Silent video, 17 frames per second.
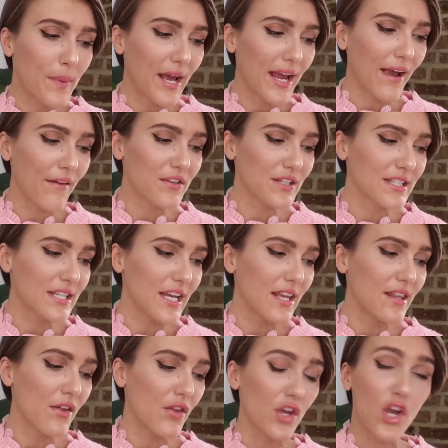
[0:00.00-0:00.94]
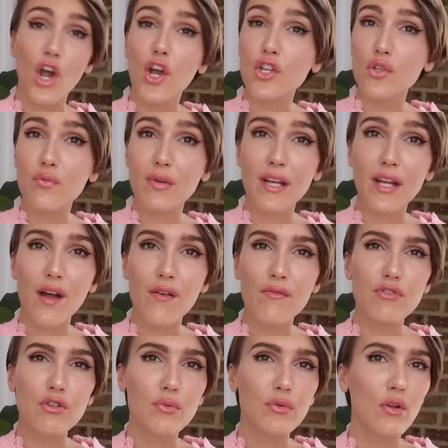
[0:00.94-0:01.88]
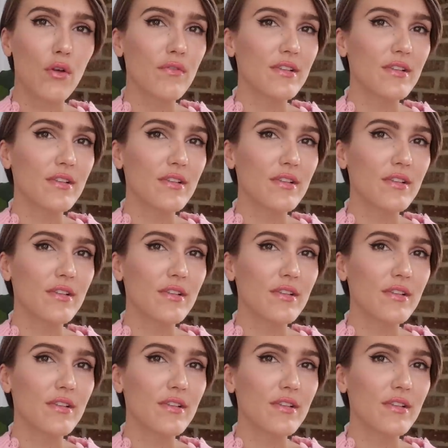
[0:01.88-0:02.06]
But I have to say that the coats are really comfortable.